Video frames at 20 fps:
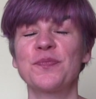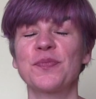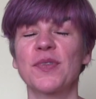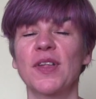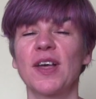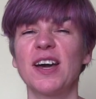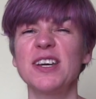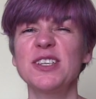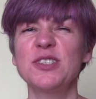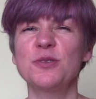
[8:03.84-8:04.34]

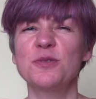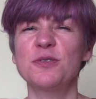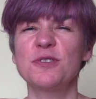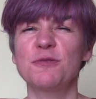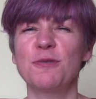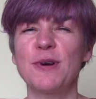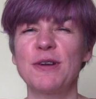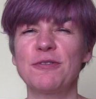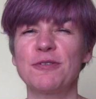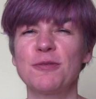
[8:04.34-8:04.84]
I sort
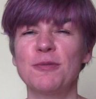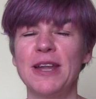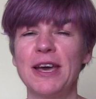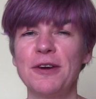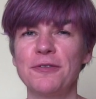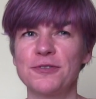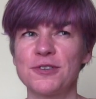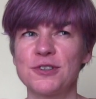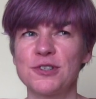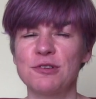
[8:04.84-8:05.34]
of went from
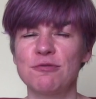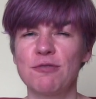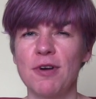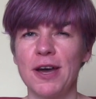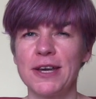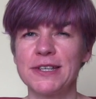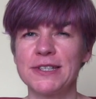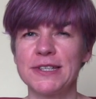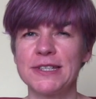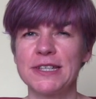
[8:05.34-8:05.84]
left to
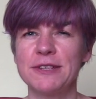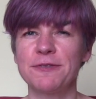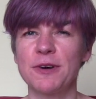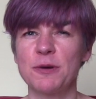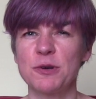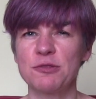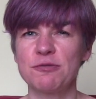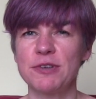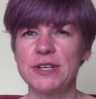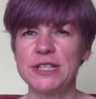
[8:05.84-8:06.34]
right as if I
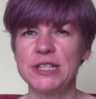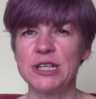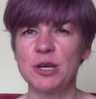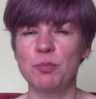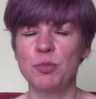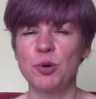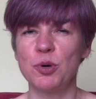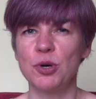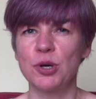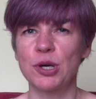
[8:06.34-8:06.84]
was reading a
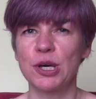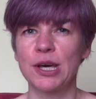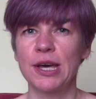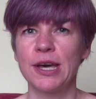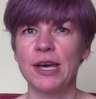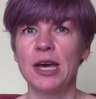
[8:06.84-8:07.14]
book,